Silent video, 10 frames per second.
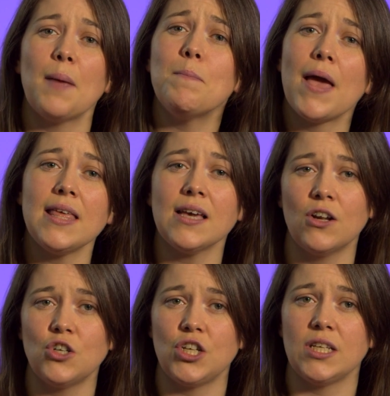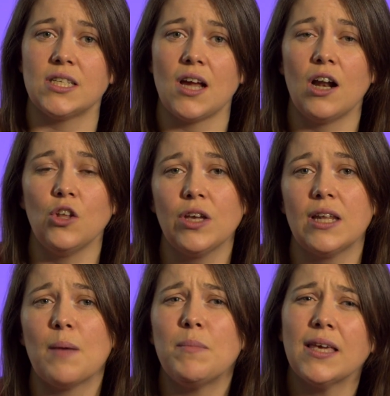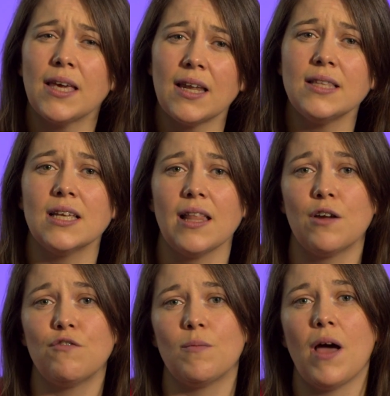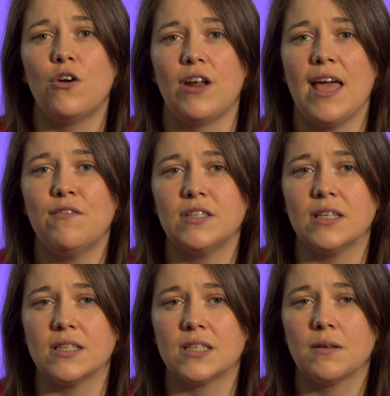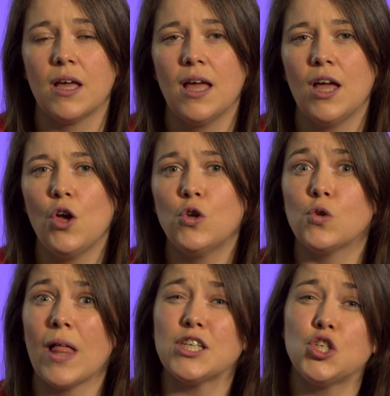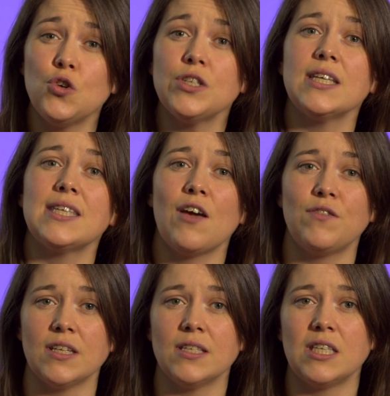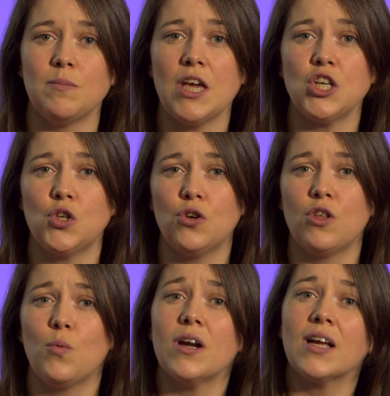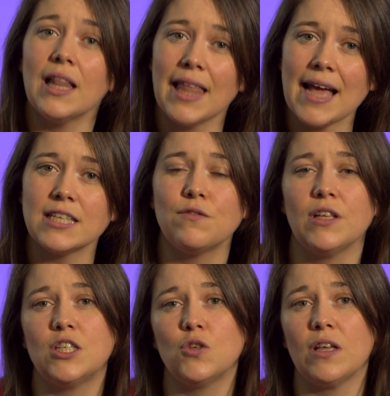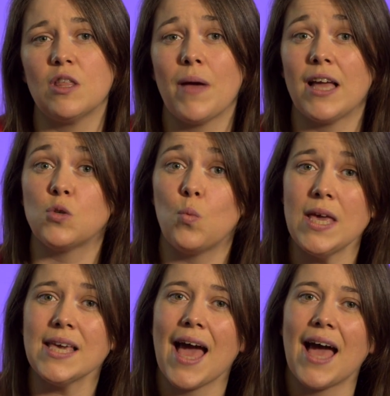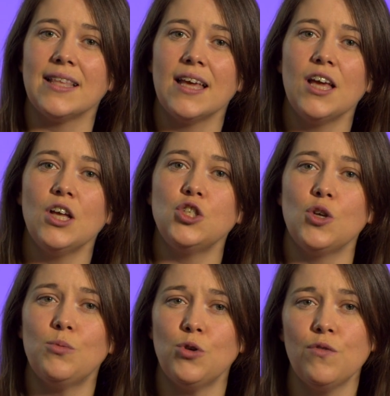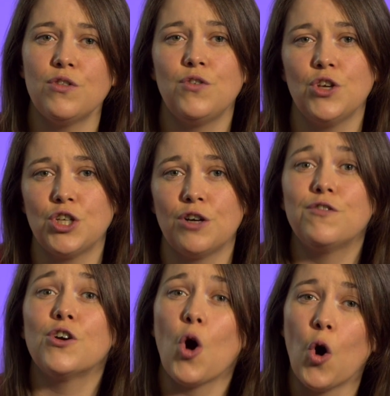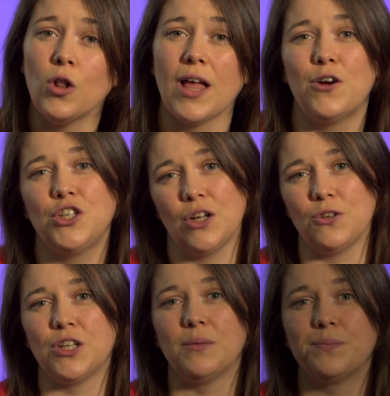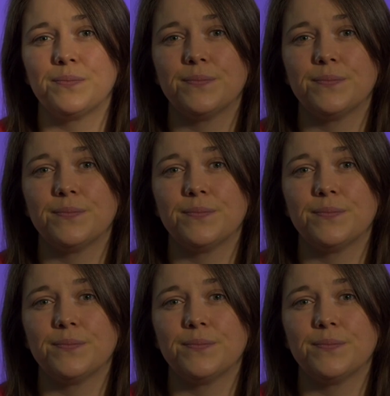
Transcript: and many countries are looking and beginning to learn from our evidence. So let's use this evidence to make sure that we are collectively doing the best we can to improve the future for all our children.